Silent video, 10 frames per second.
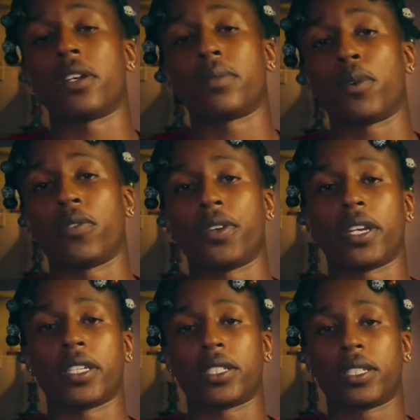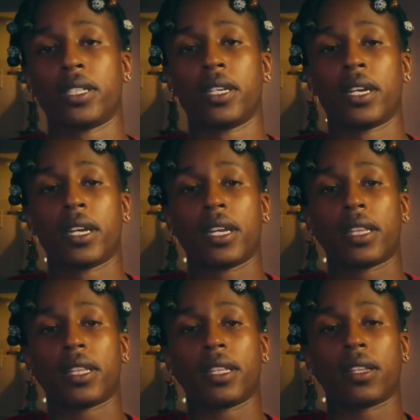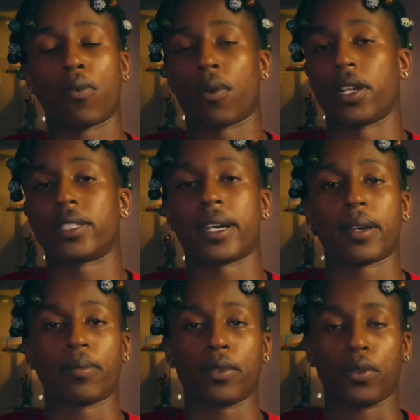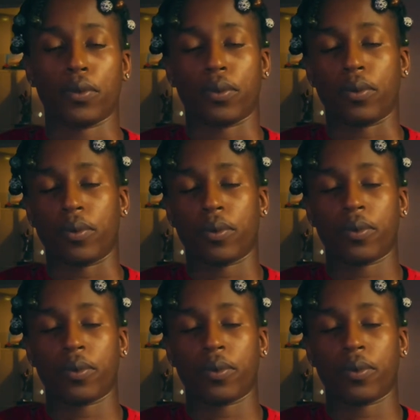this movie is the runtime.